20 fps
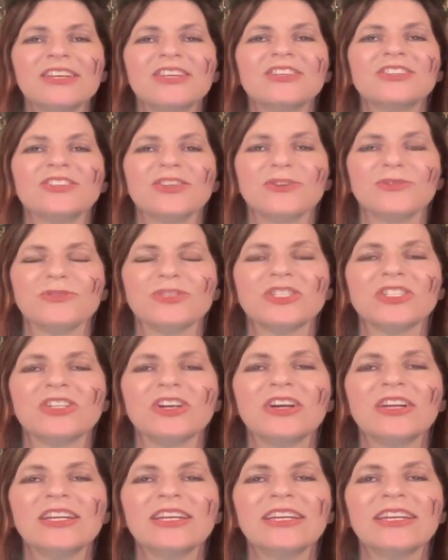So
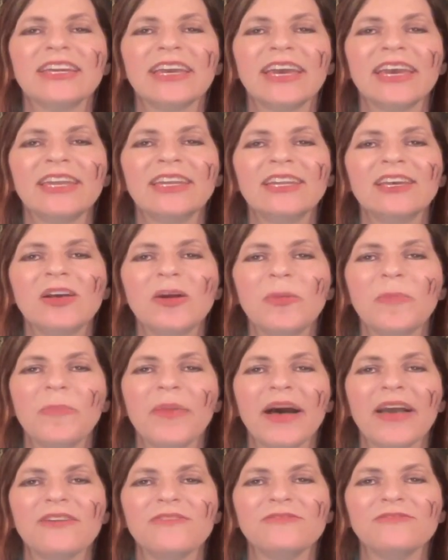start again
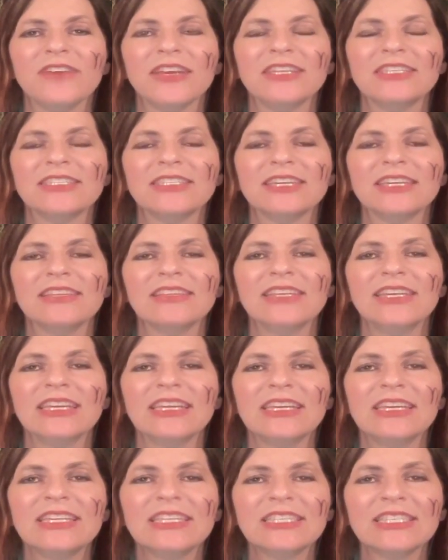by facing the
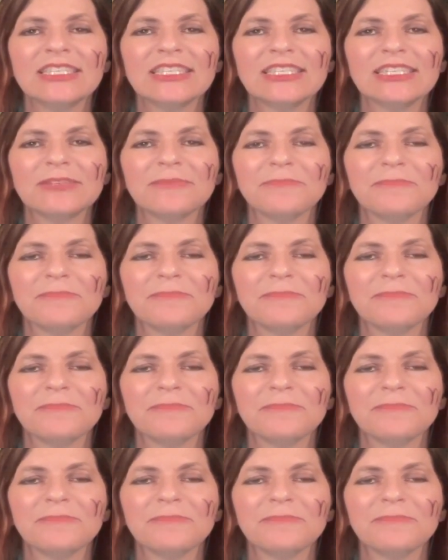east.